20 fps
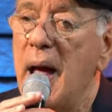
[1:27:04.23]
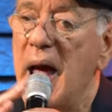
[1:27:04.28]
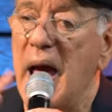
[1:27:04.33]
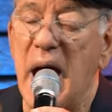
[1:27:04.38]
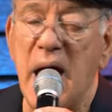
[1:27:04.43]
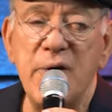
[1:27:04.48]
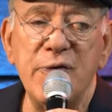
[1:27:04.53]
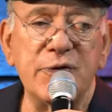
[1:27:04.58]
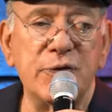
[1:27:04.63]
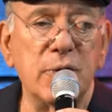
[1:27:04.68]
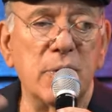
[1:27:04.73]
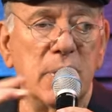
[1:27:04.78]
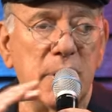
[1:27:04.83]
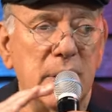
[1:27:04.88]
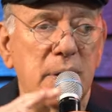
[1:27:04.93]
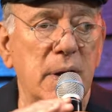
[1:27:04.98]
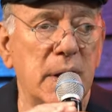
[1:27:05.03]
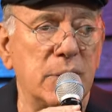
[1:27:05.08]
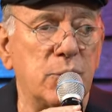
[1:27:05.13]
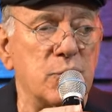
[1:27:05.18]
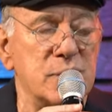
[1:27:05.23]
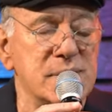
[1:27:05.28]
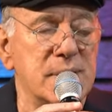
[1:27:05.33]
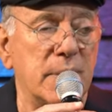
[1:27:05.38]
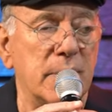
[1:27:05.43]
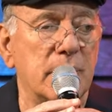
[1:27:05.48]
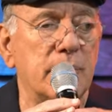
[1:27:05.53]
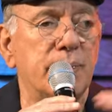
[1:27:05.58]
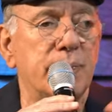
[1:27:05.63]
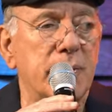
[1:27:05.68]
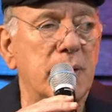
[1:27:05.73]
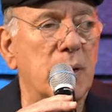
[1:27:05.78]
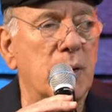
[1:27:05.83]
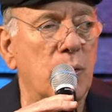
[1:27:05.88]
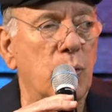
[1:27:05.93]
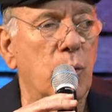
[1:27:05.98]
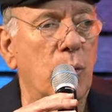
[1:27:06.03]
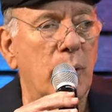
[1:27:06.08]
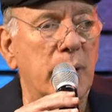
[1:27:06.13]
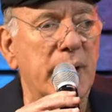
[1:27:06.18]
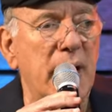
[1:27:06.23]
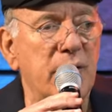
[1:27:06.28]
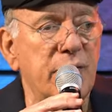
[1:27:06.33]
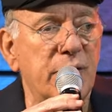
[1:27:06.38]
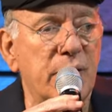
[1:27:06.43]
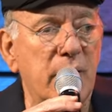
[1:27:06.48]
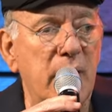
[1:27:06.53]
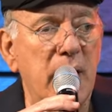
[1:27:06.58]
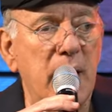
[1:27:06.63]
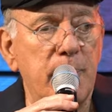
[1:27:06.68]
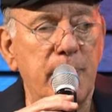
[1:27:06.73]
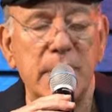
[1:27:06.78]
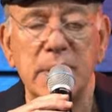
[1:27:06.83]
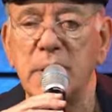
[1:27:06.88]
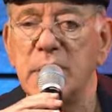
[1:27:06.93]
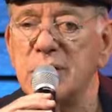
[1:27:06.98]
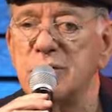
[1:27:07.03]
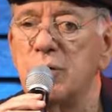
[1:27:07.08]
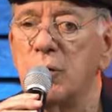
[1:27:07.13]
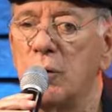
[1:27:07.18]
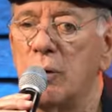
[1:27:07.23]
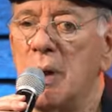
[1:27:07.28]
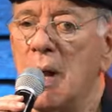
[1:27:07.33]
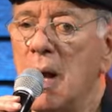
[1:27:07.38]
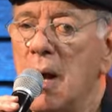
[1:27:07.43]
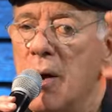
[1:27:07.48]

After it was whatever happened is the